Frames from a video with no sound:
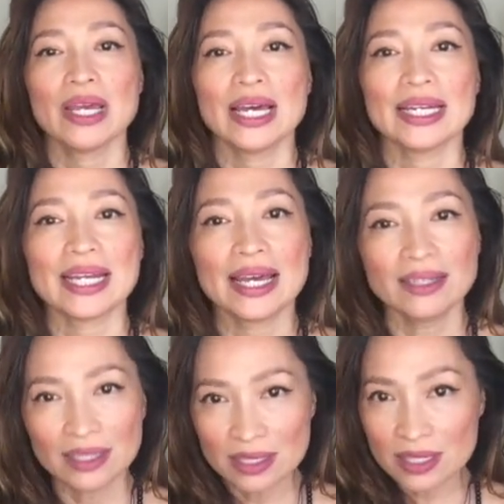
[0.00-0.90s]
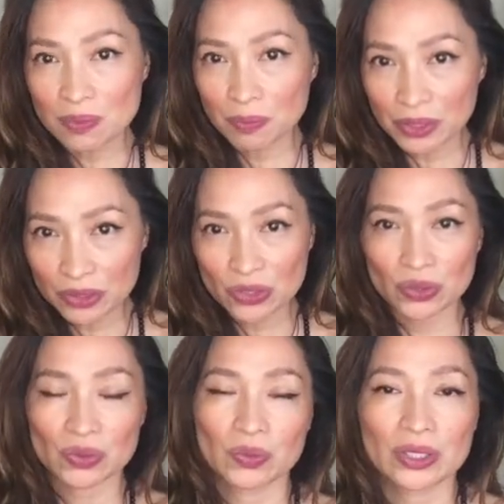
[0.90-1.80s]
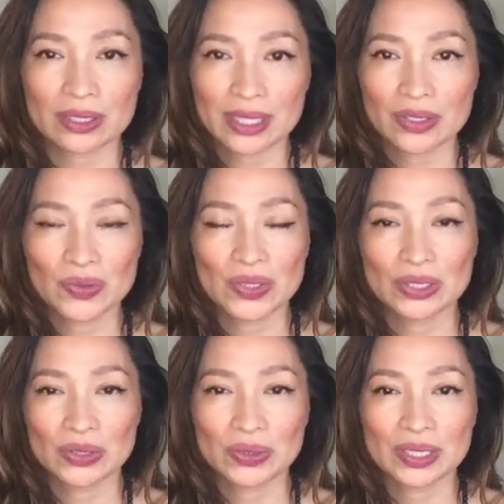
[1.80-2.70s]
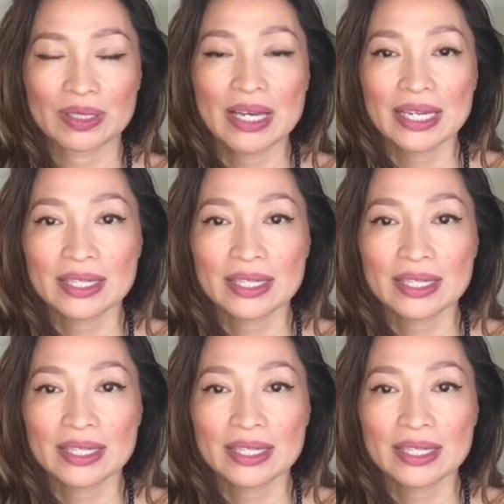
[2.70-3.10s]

And any spiritual work that you are doing